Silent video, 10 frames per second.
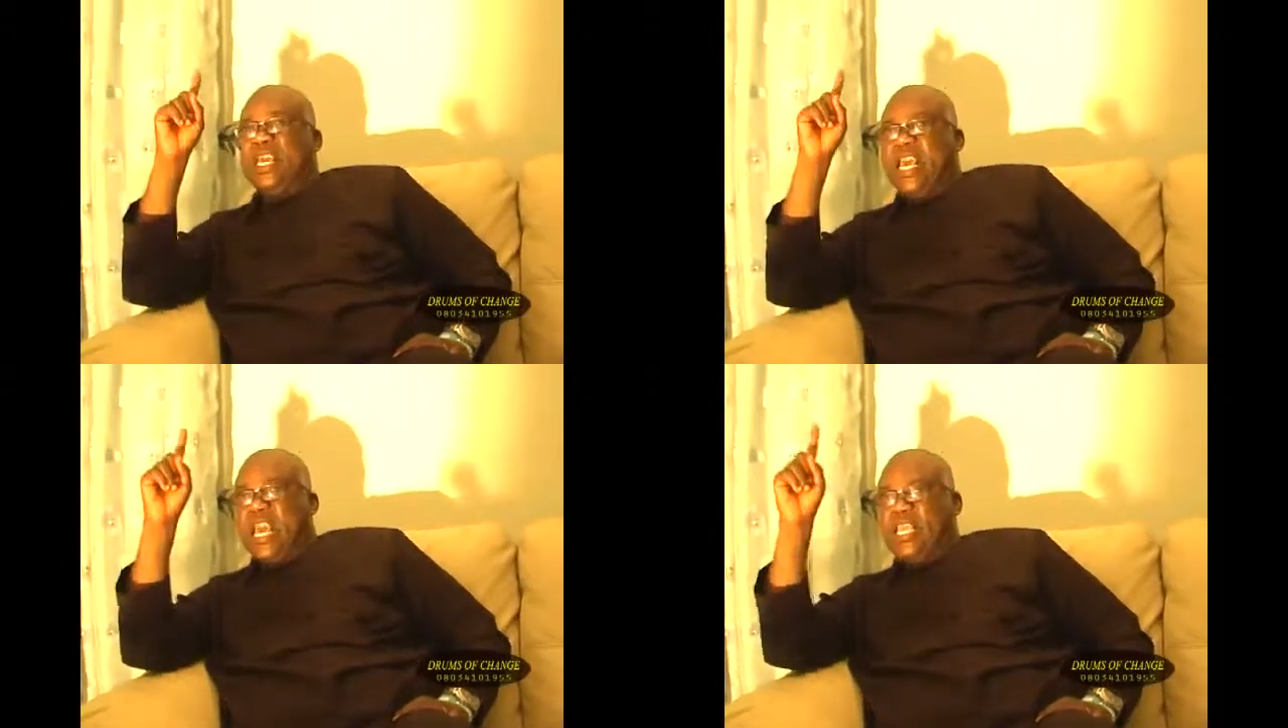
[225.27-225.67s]

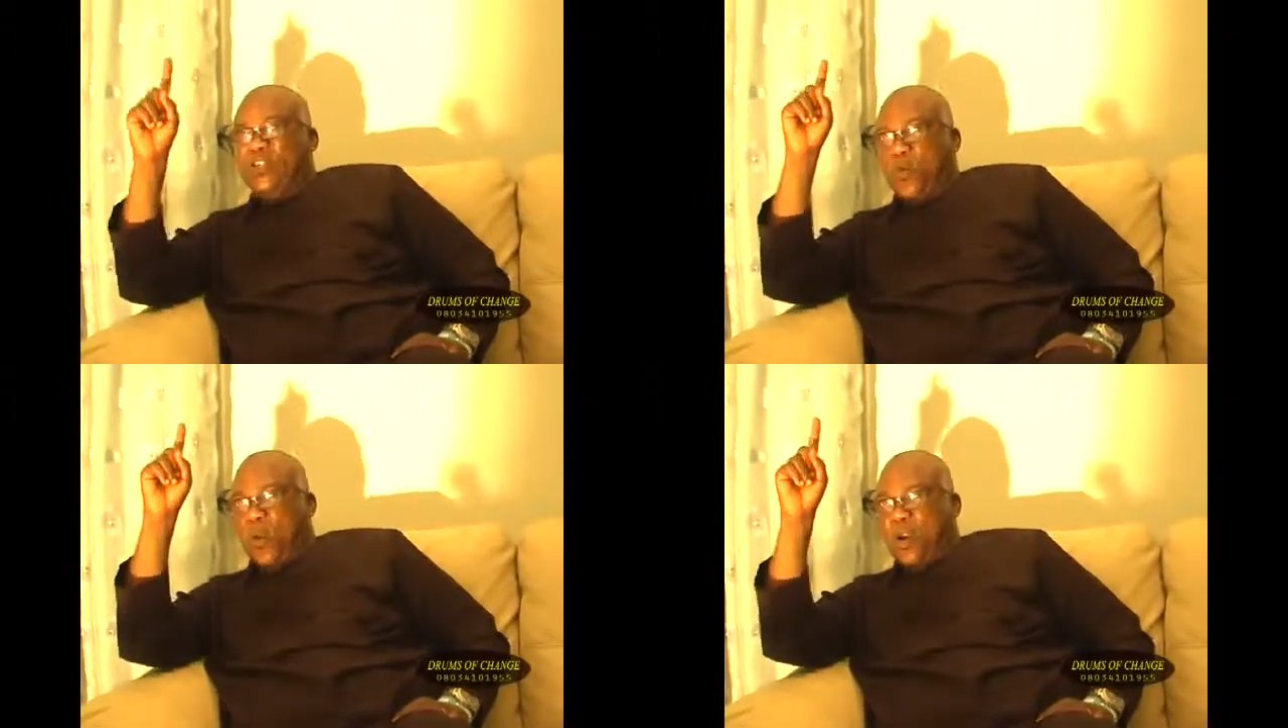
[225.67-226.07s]
each
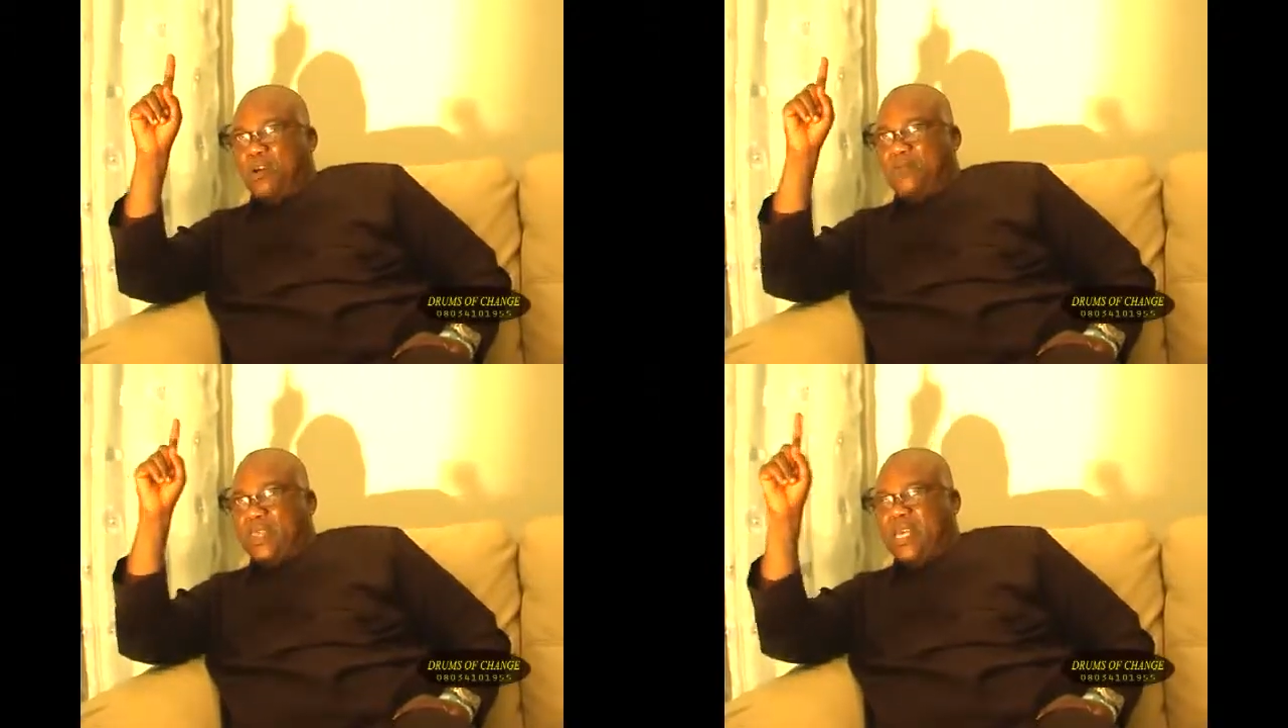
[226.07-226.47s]
one
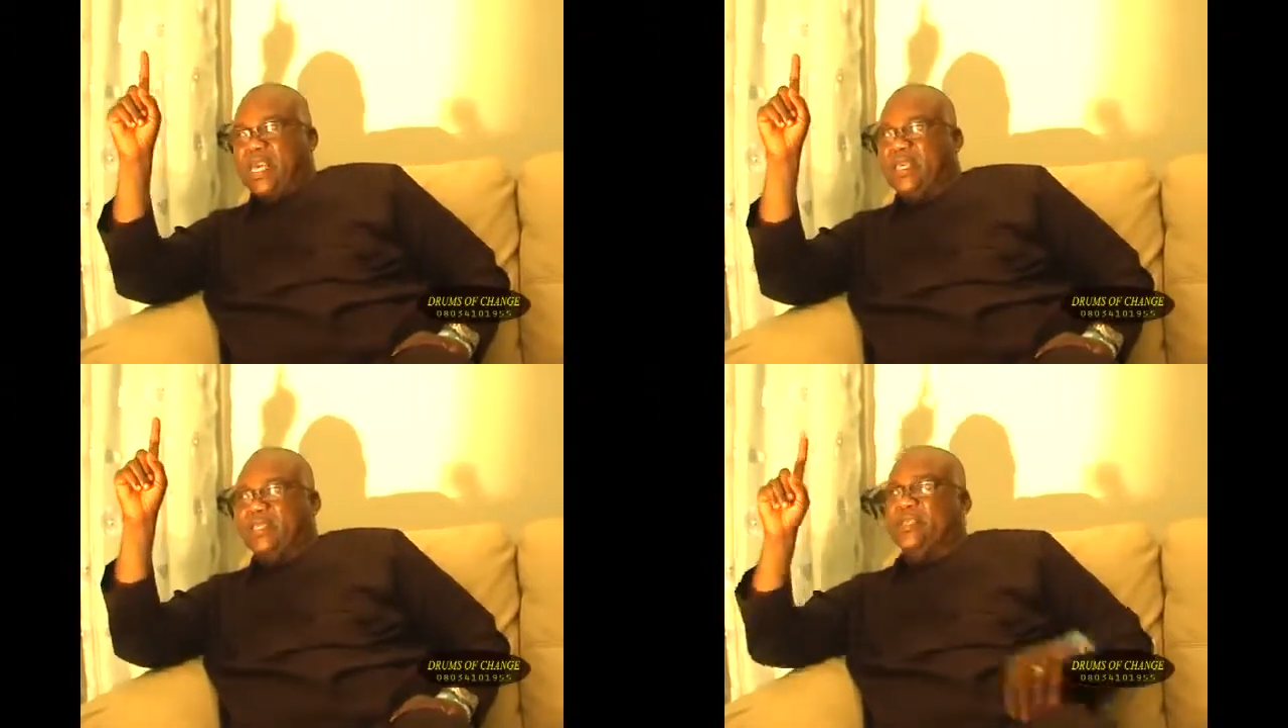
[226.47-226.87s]
of
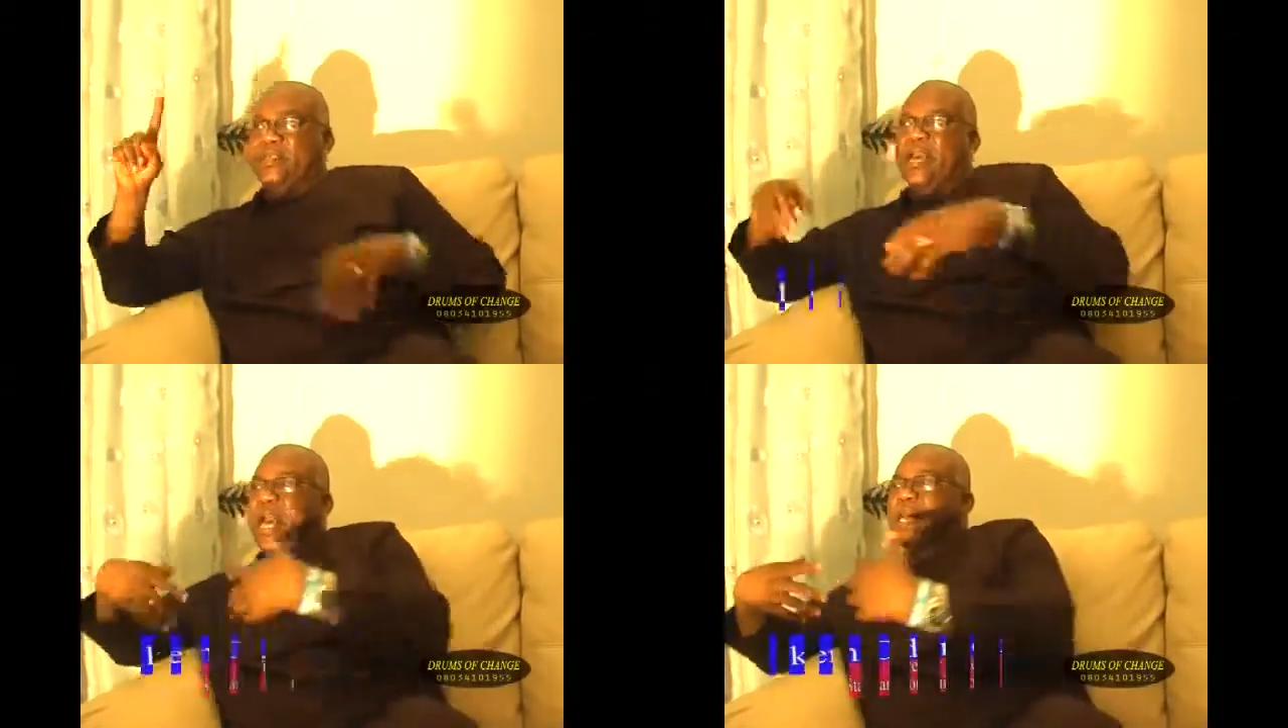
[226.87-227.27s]
these
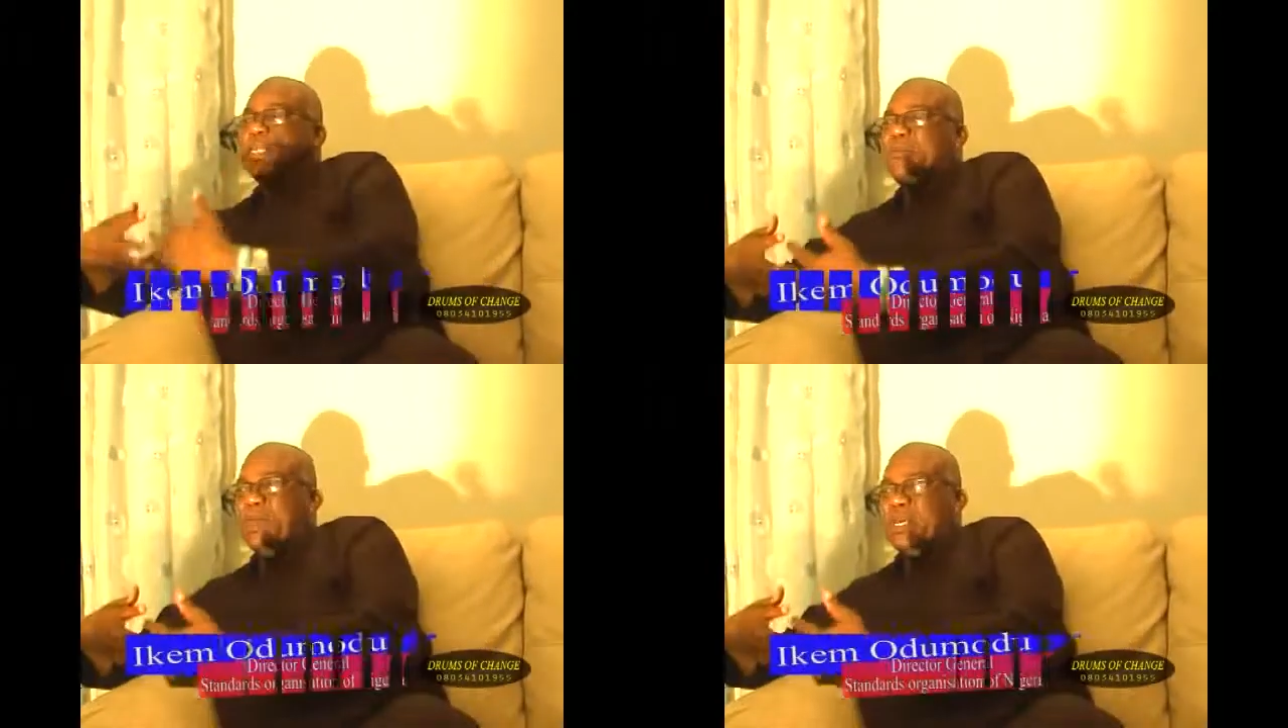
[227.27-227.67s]

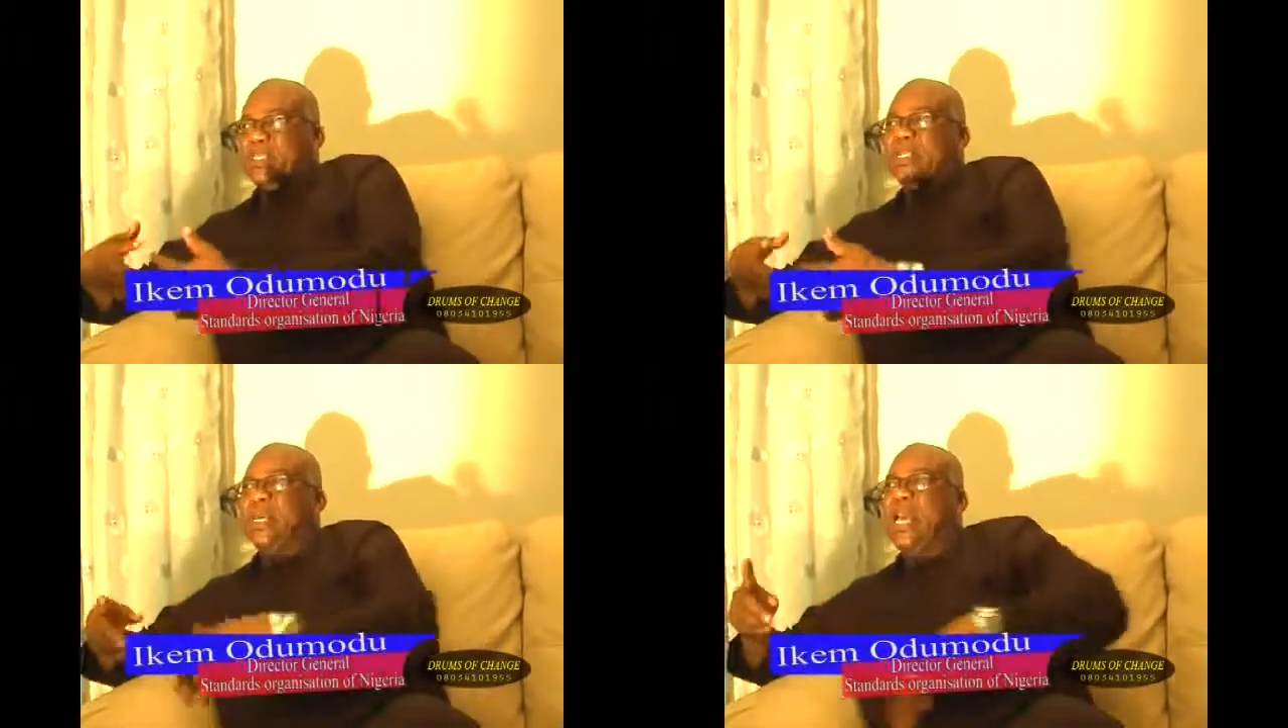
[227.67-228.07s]
SMEs